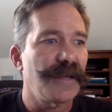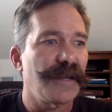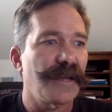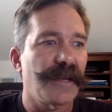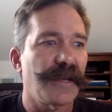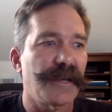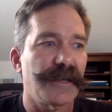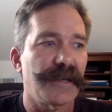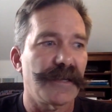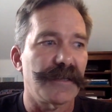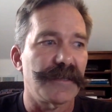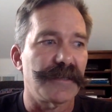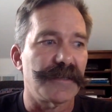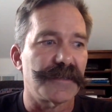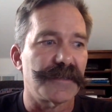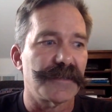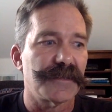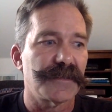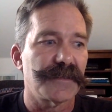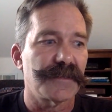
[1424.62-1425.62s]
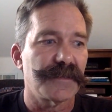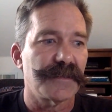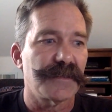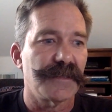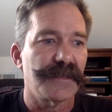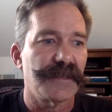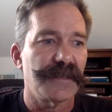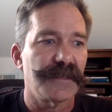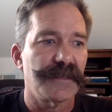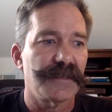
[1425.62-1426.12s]
And
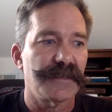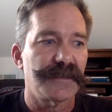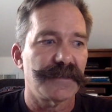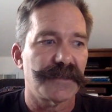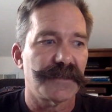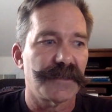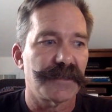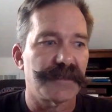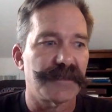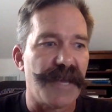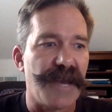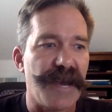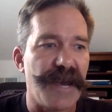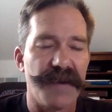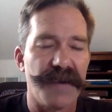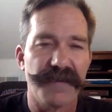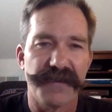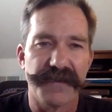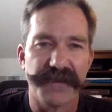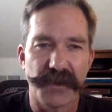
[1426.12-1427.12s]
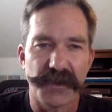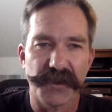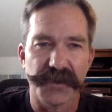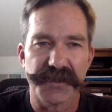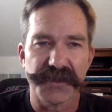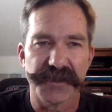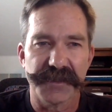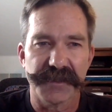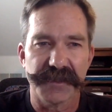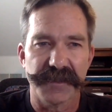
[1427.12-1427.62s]
to have
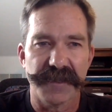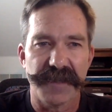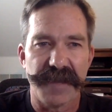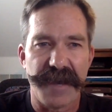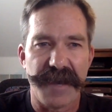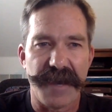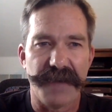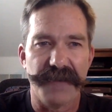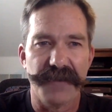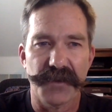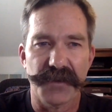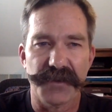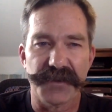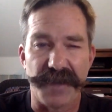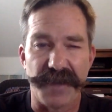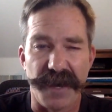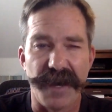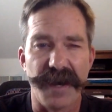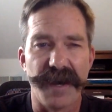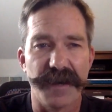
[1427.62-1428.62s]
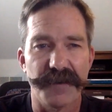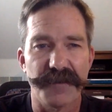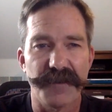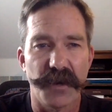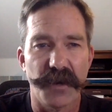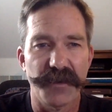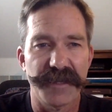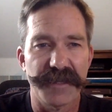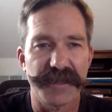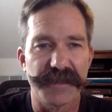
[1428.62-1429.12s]
folks have those aha
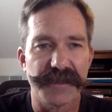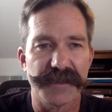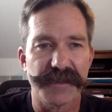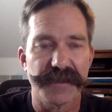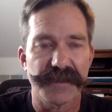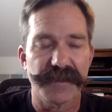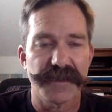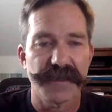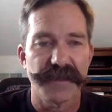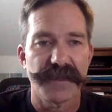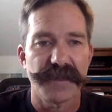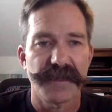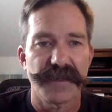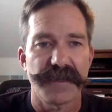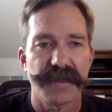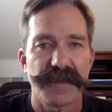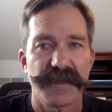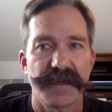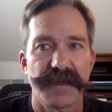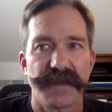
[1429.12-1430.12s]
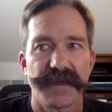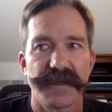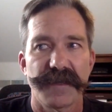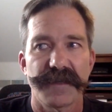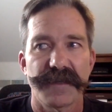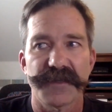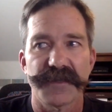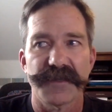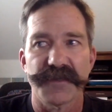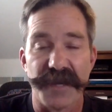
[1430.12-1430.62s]
moments,
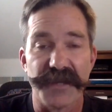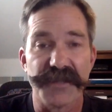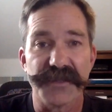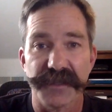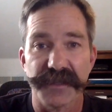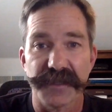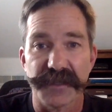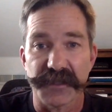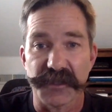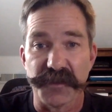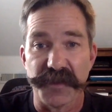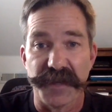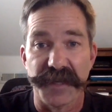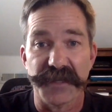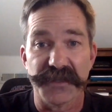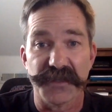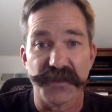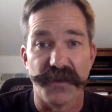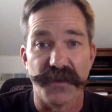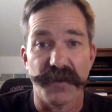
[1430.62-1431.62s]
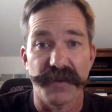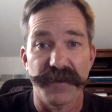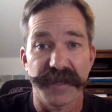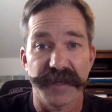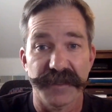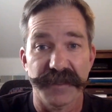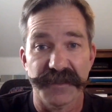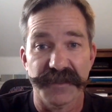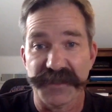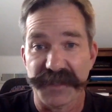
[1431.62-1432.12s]
especially in a space where
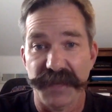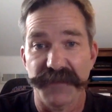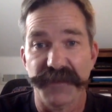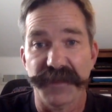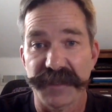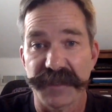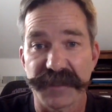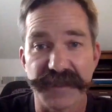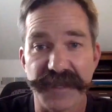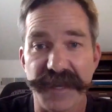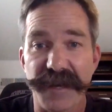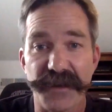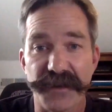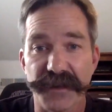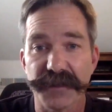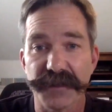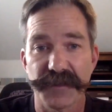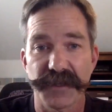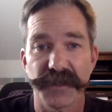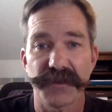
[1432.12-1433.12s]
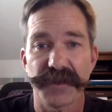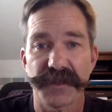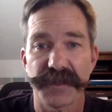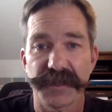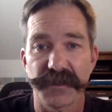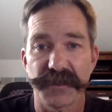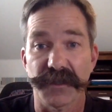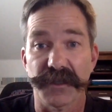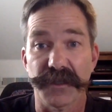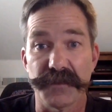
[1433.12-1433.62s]
we can save an entire
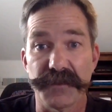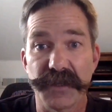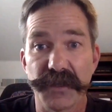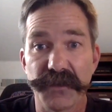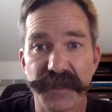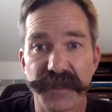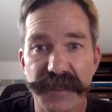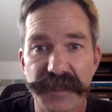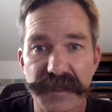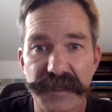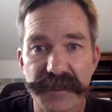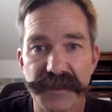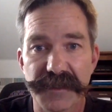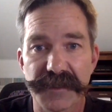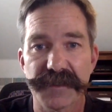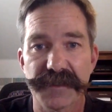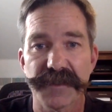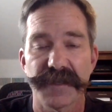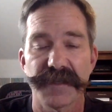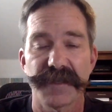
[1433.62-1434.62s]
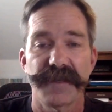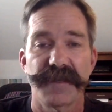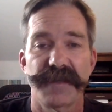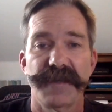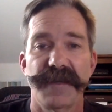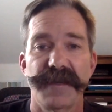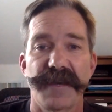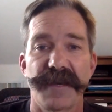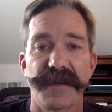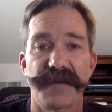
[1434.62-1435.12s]
community or communities
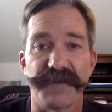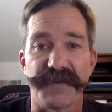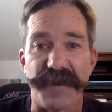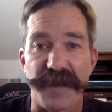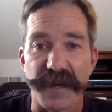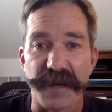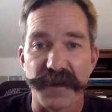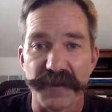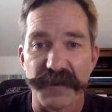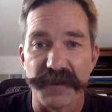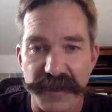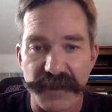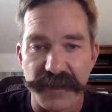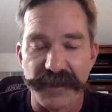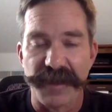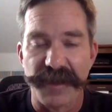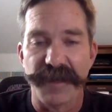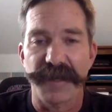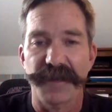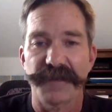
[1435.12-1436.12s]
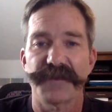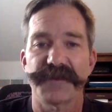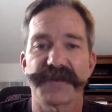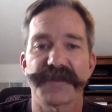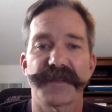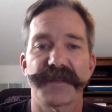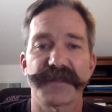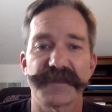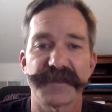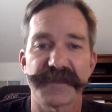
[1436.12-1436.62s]
and firefighter
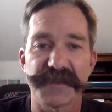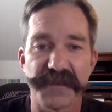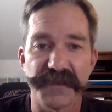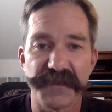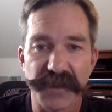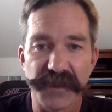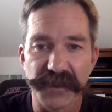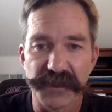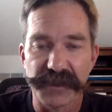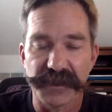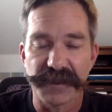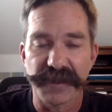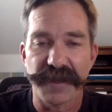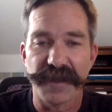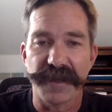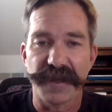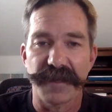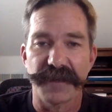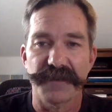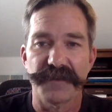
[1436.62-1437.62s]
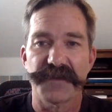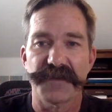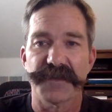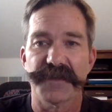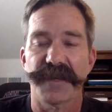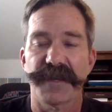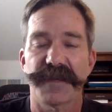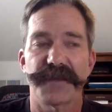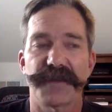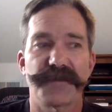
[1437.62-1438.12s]
lives and civilian
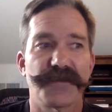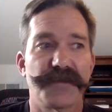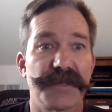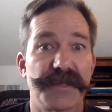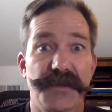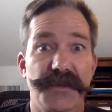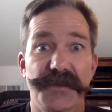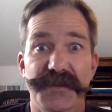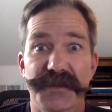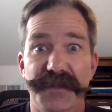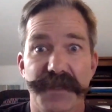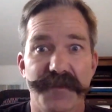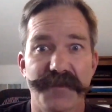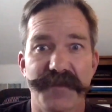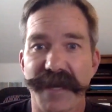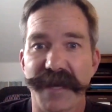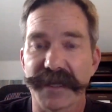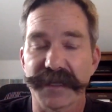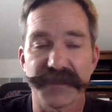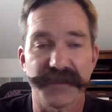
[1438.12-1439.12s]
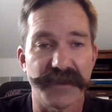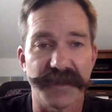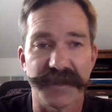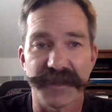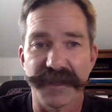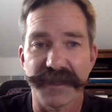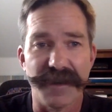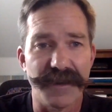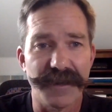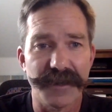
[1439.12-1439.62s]
lives and reduce the impact of our
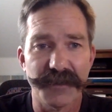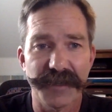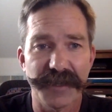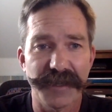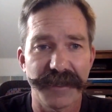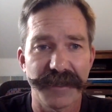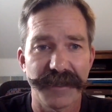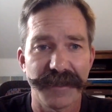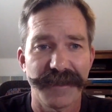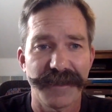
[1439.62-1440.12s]
economy.